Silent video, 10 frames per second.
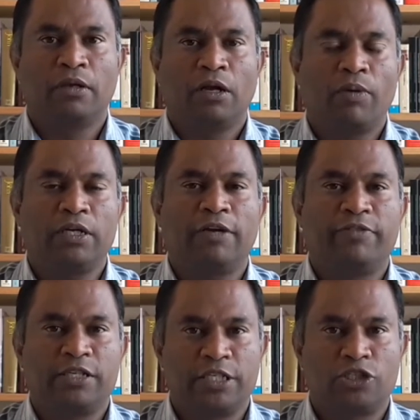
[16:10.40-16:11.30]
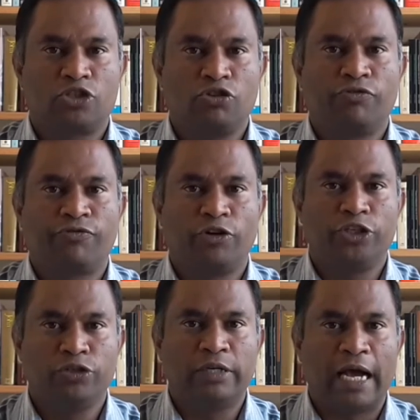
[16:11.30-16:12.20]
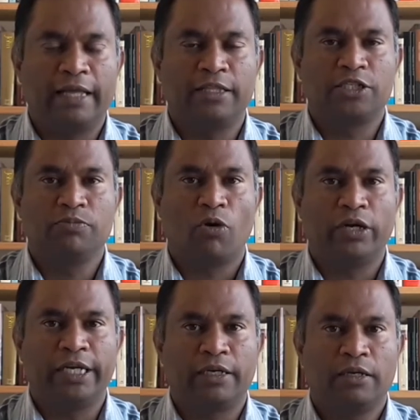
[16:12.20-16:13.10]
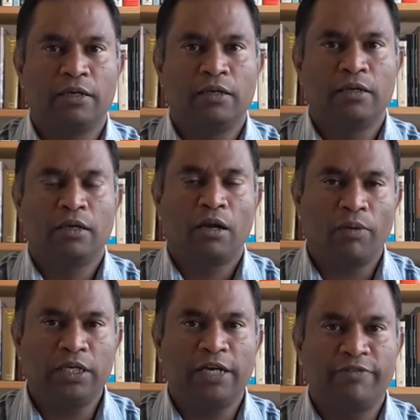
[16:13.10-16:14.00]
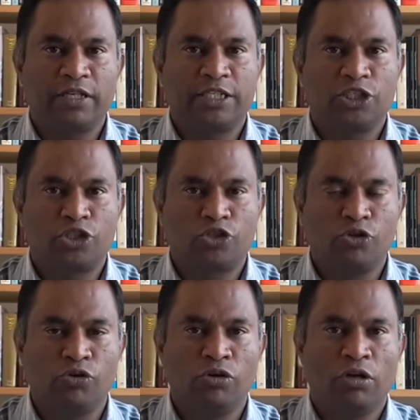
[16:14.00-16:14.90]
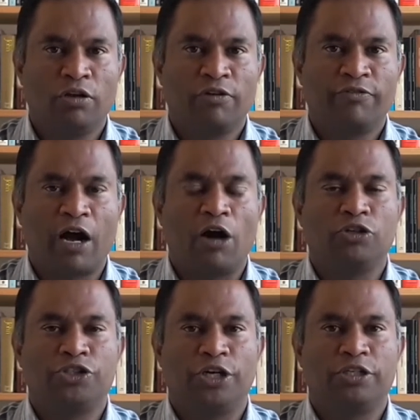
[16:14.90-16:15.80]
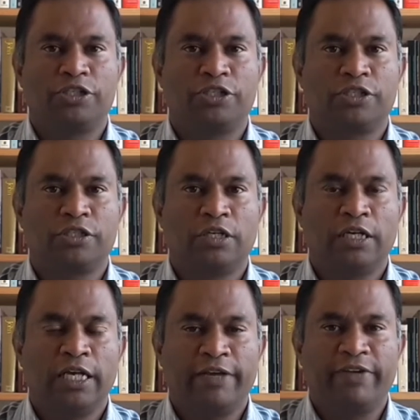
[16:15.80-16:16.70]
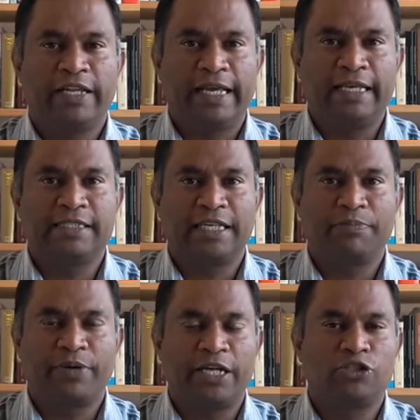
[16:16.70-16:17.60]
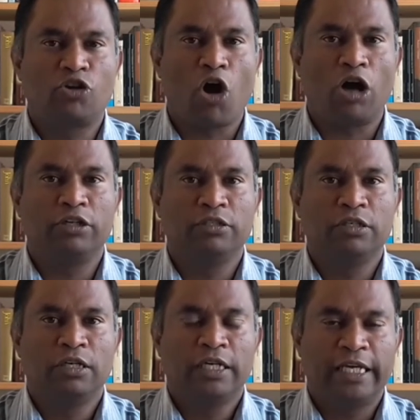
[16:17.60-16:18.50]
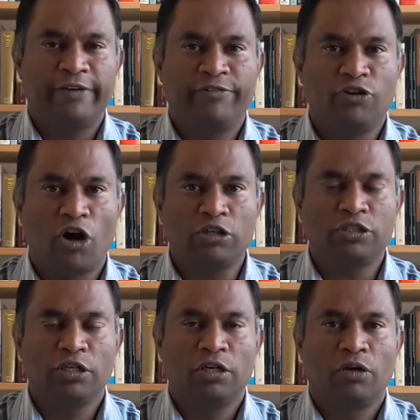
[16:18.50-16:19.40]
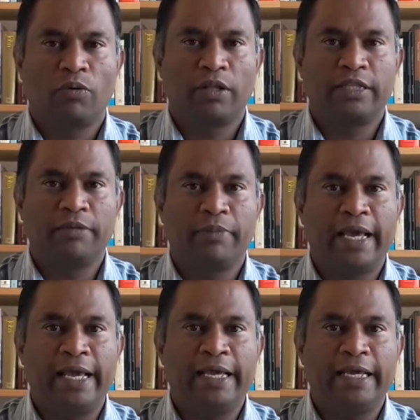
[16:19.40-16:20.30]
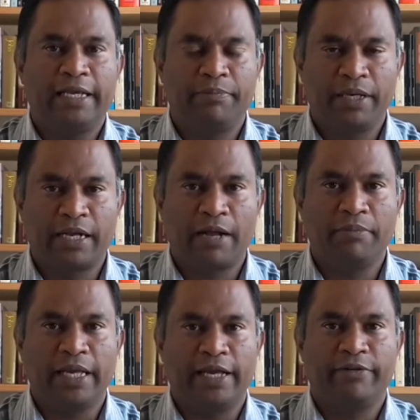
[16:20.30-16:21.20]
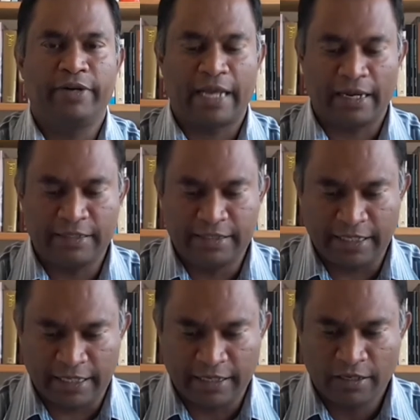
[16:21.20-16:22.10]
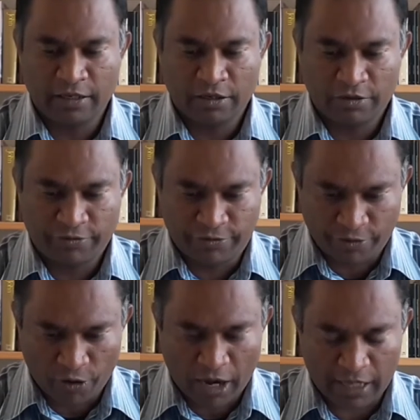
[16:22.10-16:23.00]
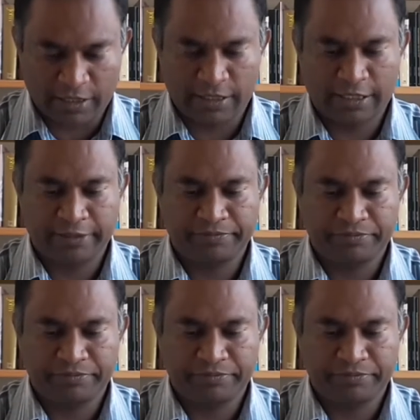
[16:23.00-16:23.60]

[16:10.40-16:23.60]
I wonder if this is true for you and I this morning. I wonder if this is true for our church. If it is, then praise God. If not, well, then may it become a reality for us.